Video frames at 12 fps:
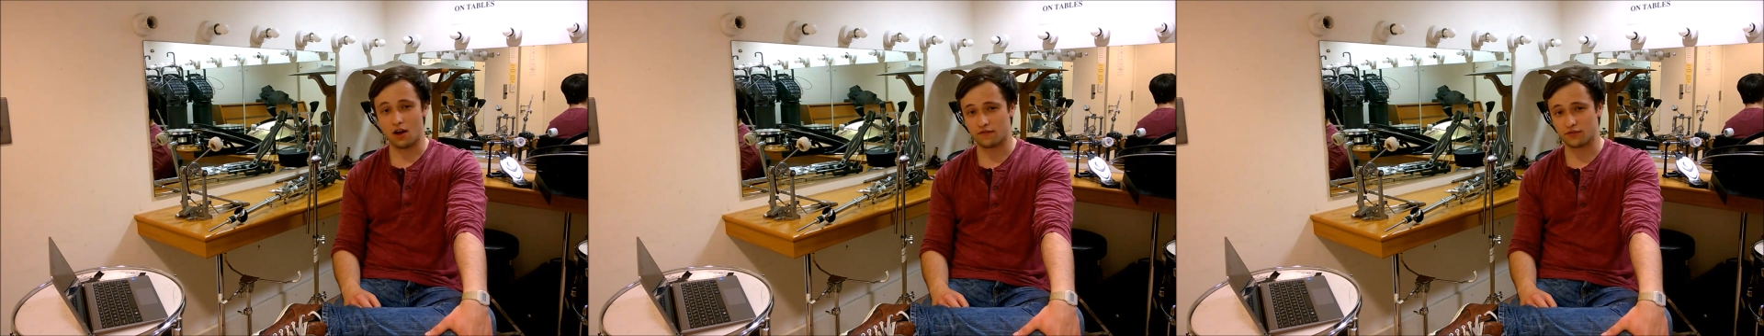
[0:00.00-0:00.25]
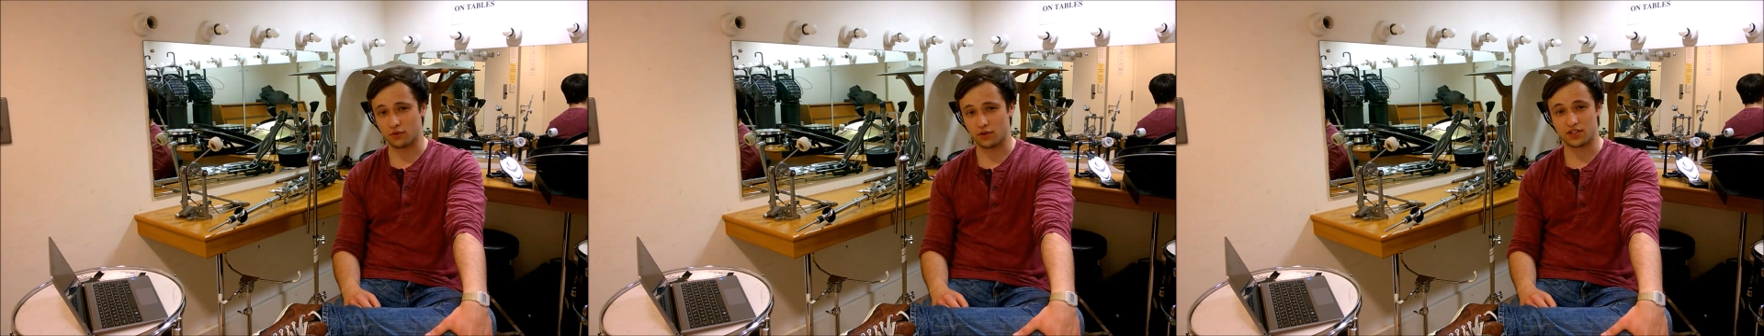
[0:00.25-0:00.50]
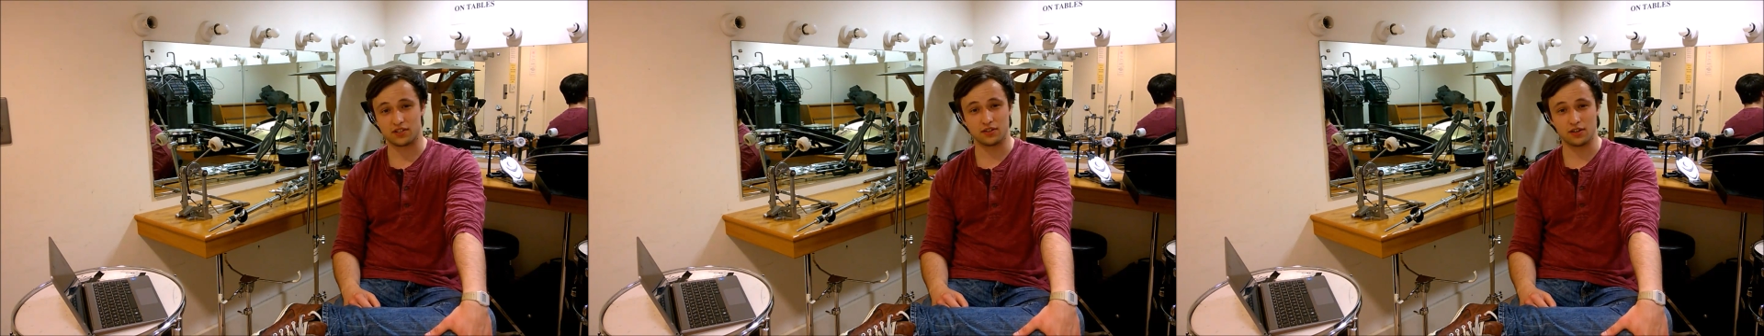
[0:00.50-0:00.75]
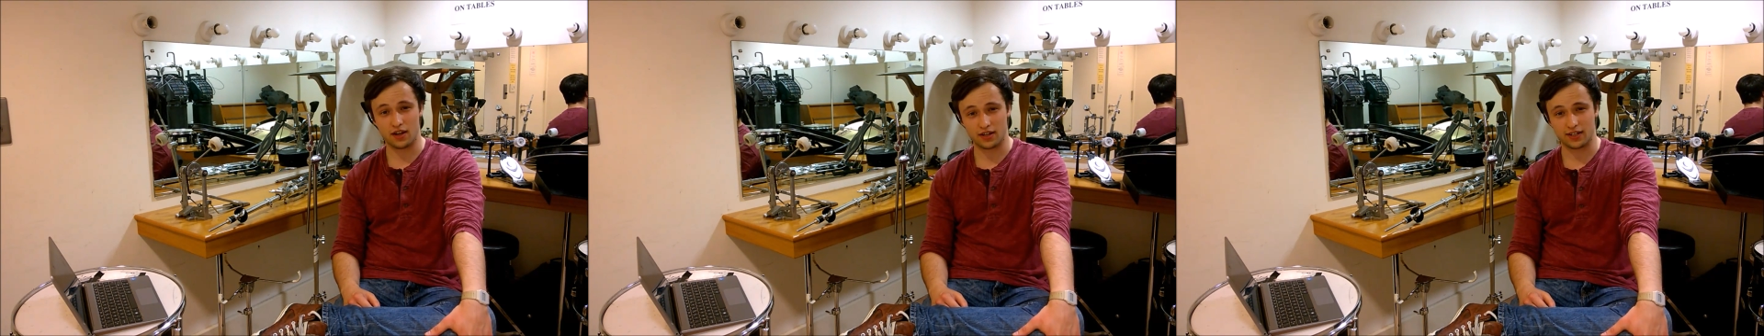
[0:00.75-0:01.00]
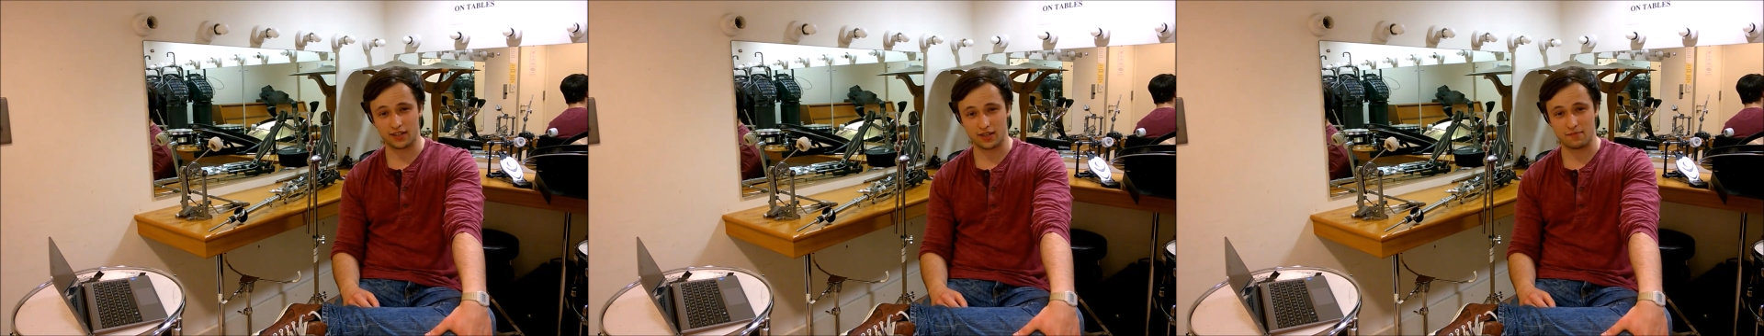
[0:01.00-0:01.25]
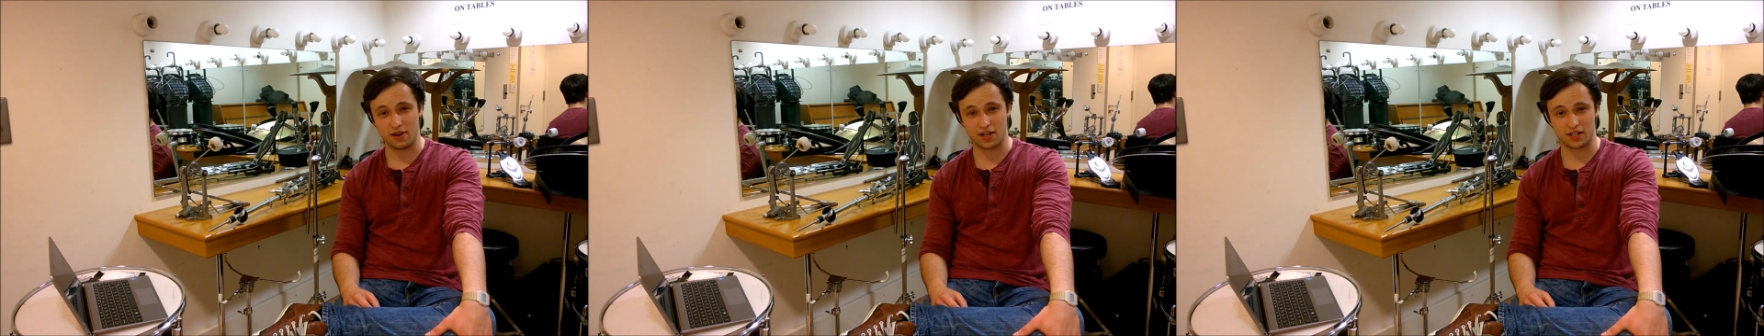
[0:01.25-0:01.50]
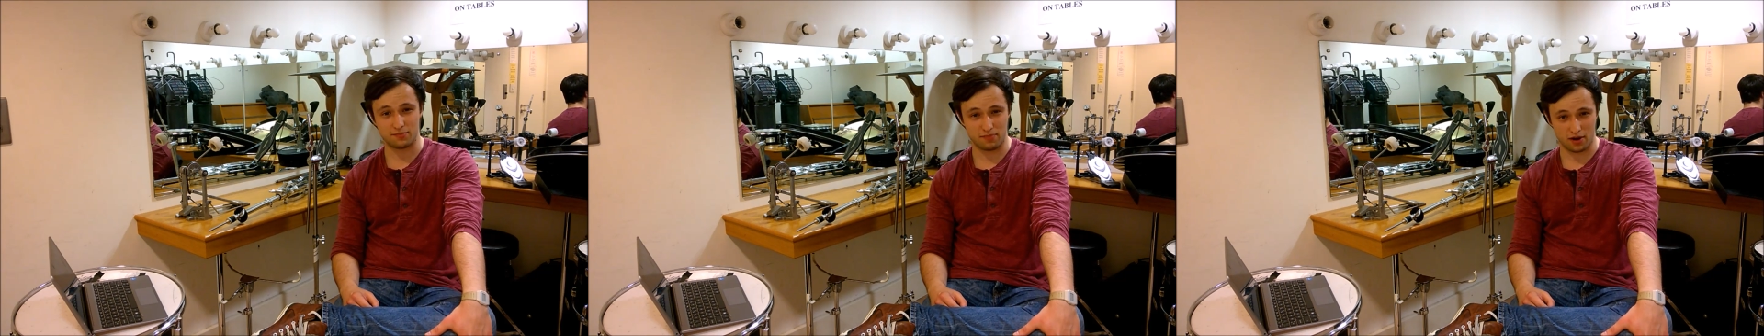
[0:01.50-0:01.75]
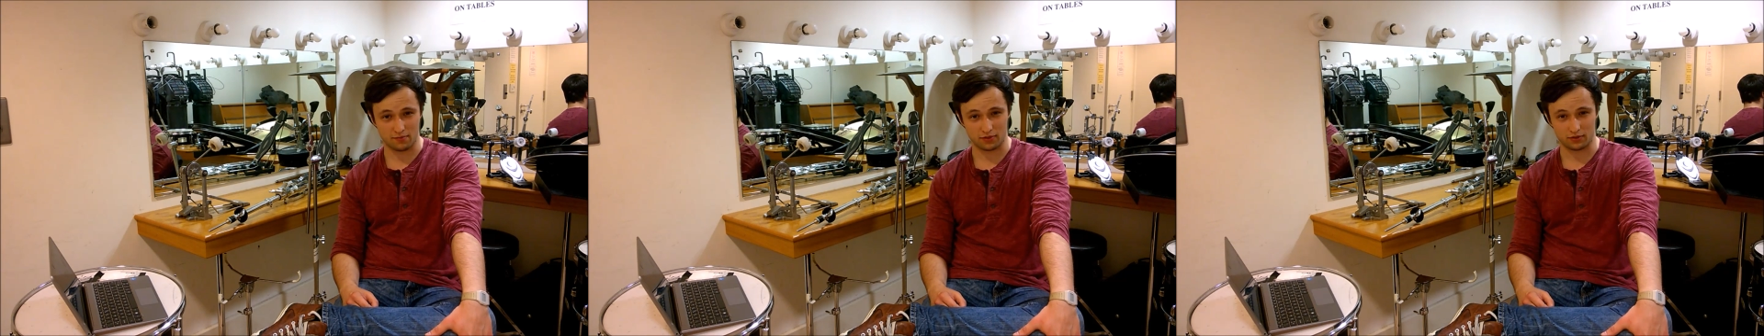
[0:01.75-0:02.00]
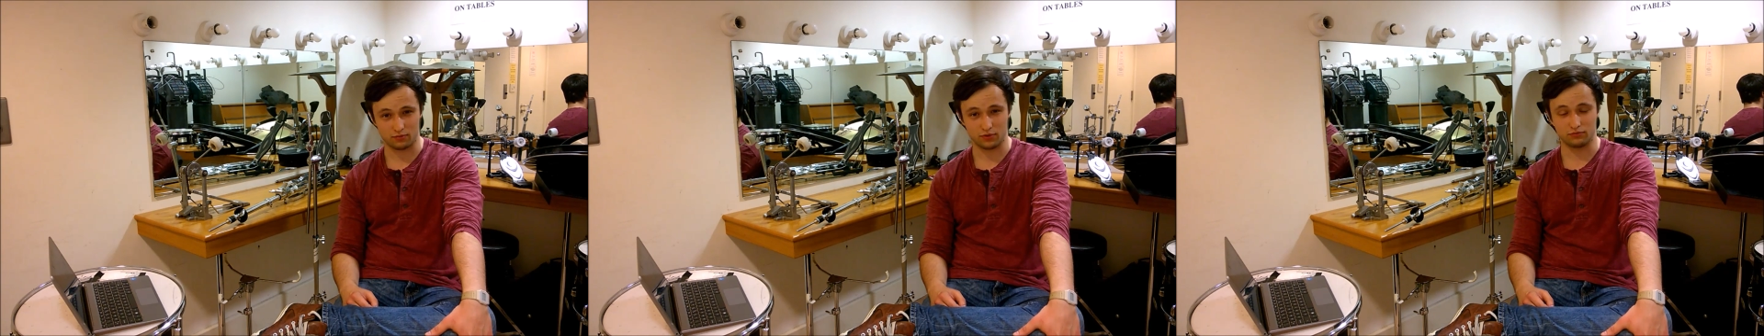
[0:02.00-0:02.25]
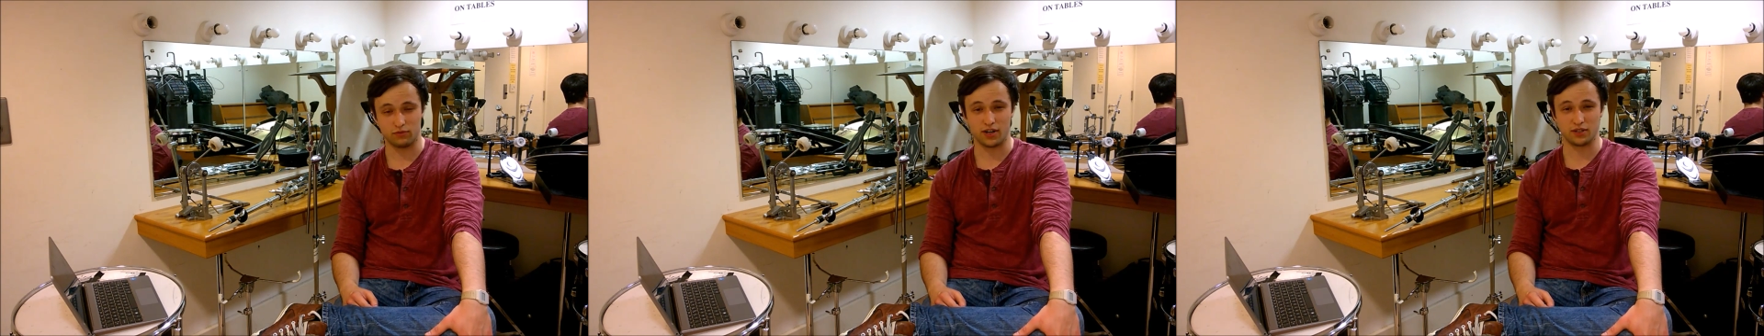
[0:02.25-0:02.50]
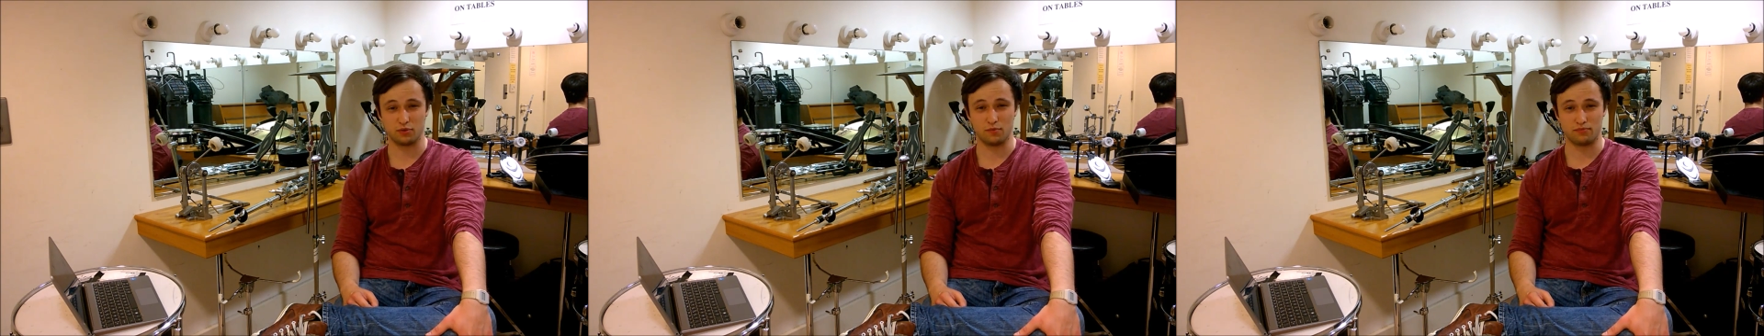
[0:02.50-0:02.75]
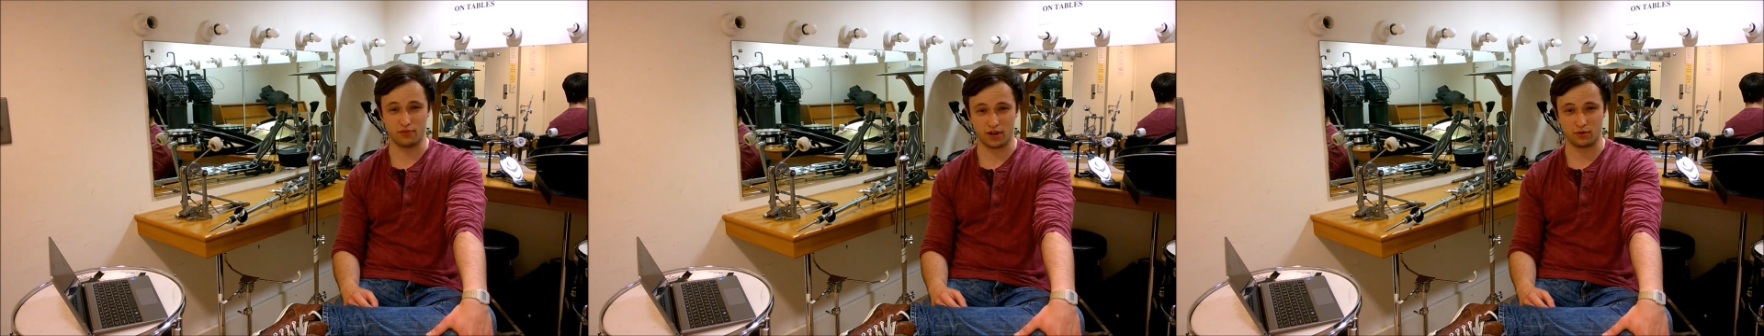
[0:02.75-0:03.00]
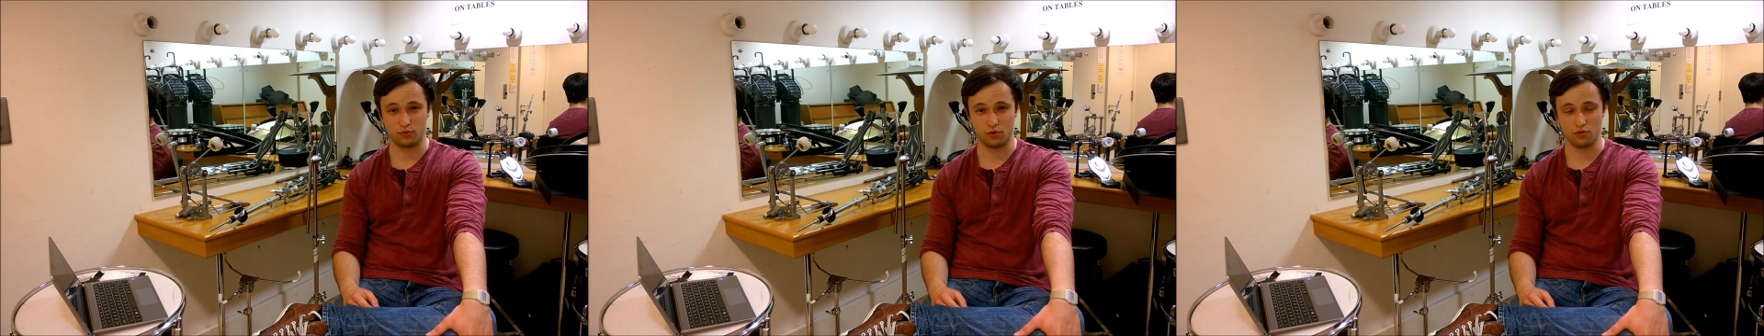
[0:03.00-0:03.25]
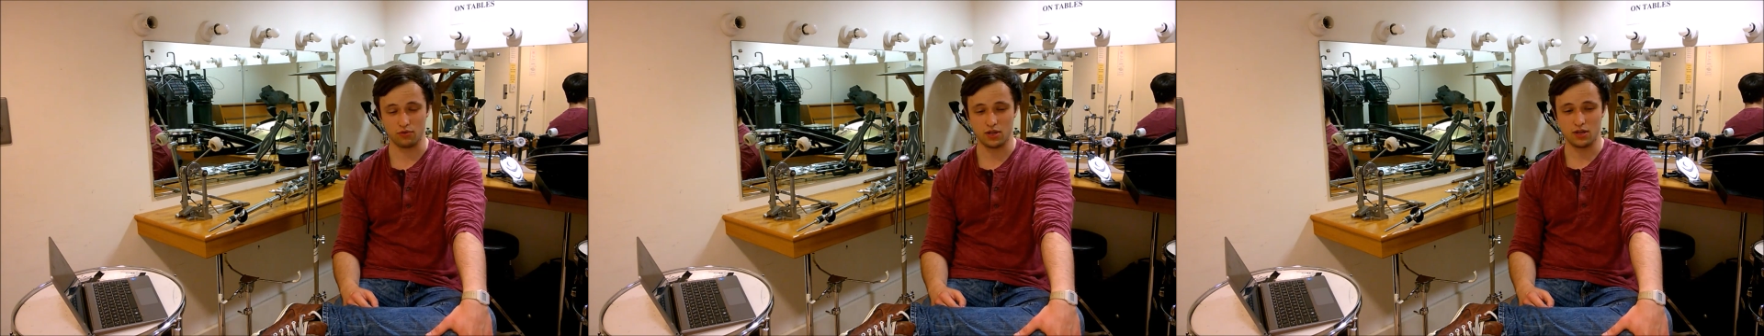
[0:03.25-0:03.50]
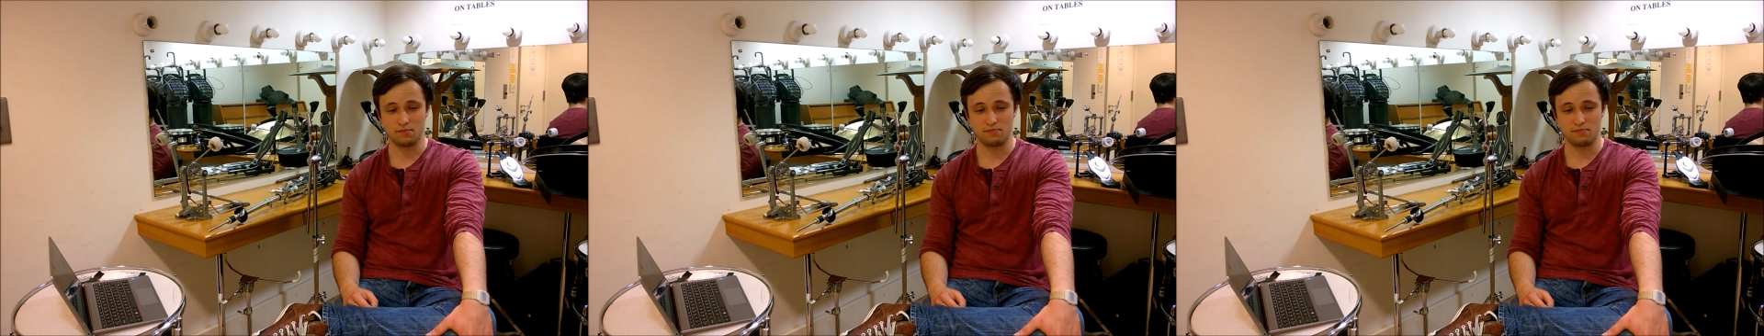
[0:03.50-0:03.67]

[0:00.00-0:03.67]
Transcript: After all, it's unlikely that my experiment will run into a brick wall